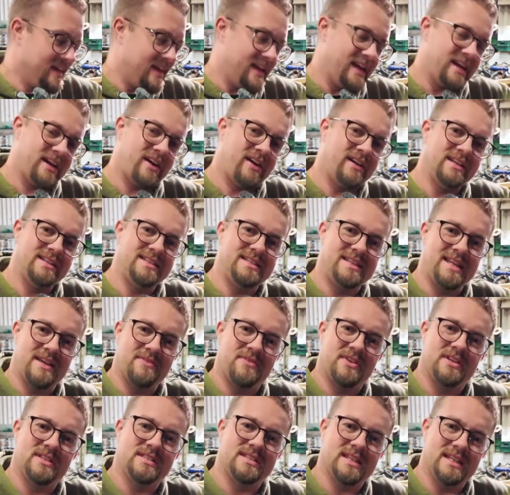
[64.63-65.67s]
It kind of
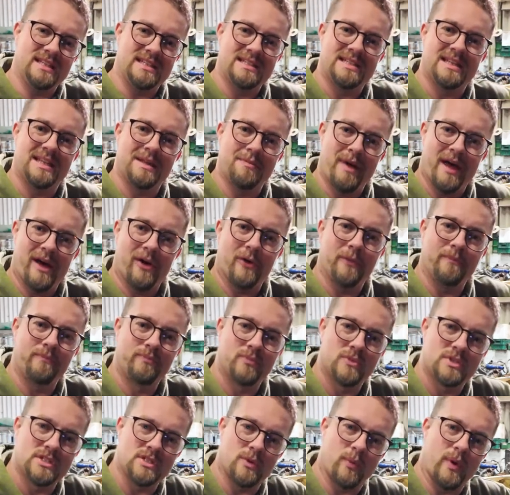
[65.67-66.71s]
divots into the
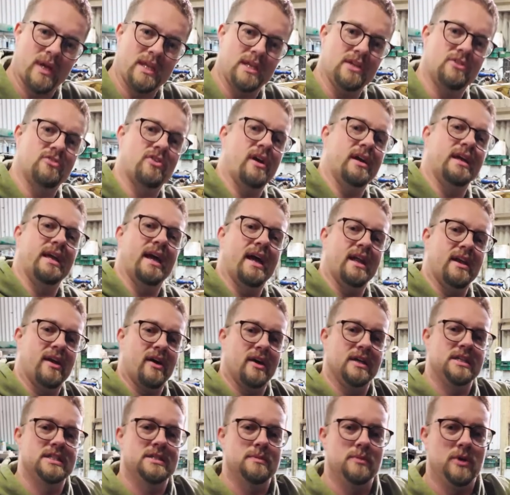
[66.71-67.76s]
metal. So when you try and get a
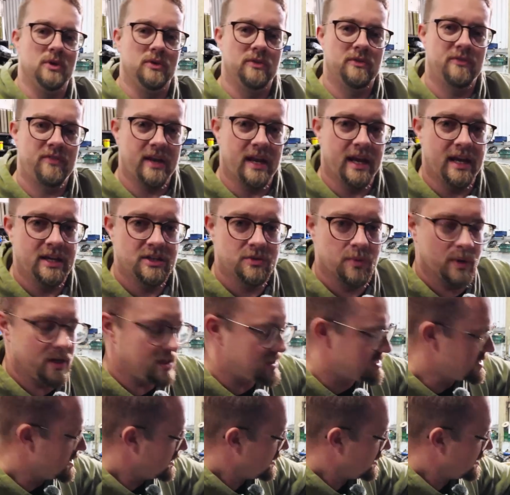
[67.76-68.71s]
nice smooth finish, which